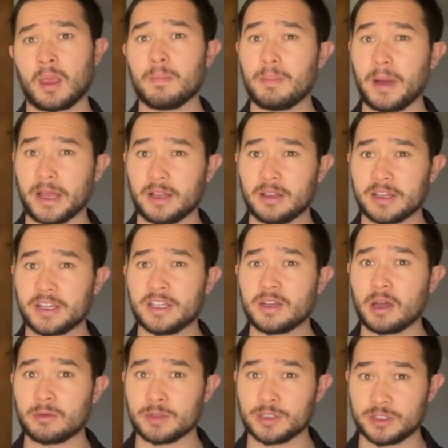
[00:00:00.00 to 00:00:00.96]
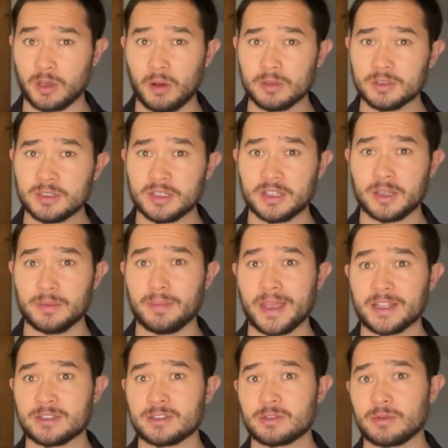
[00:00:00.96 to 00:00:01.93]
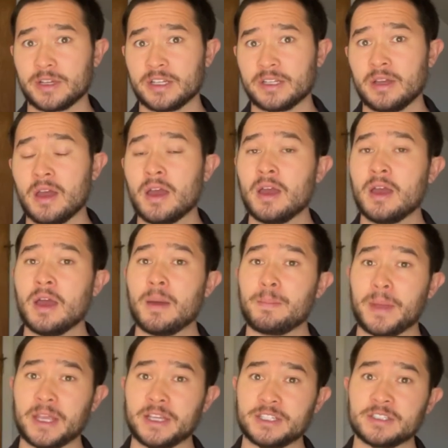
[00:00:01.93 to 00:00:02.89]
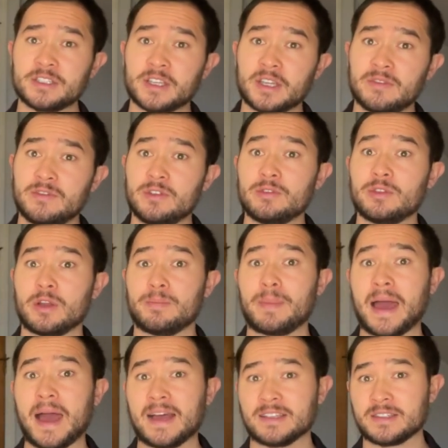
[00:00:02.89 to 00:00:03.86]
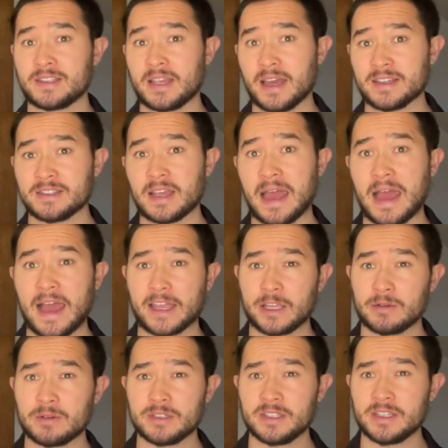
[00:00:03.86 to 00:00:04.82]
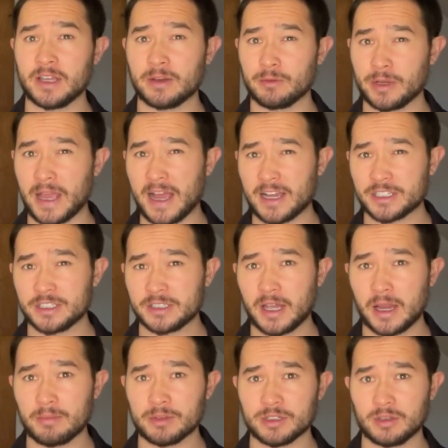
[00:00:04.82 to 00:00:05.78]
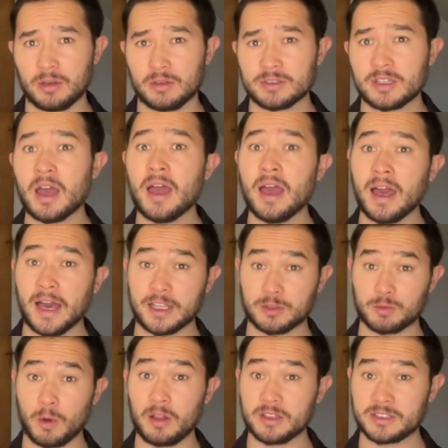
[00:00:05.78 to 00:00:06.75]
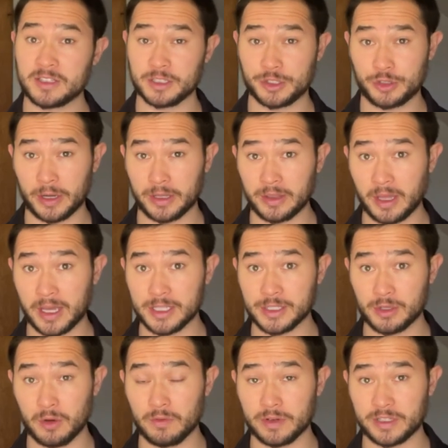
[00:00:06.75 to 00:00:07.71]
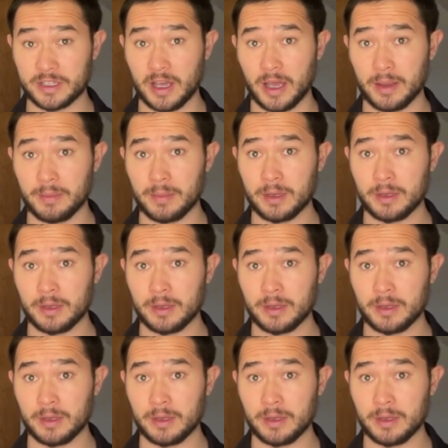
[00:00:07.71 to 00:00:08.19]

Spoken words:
By clicking on results in the main screen, patients can view their past test accuracy and reaction time results, as well as the trend lines over time.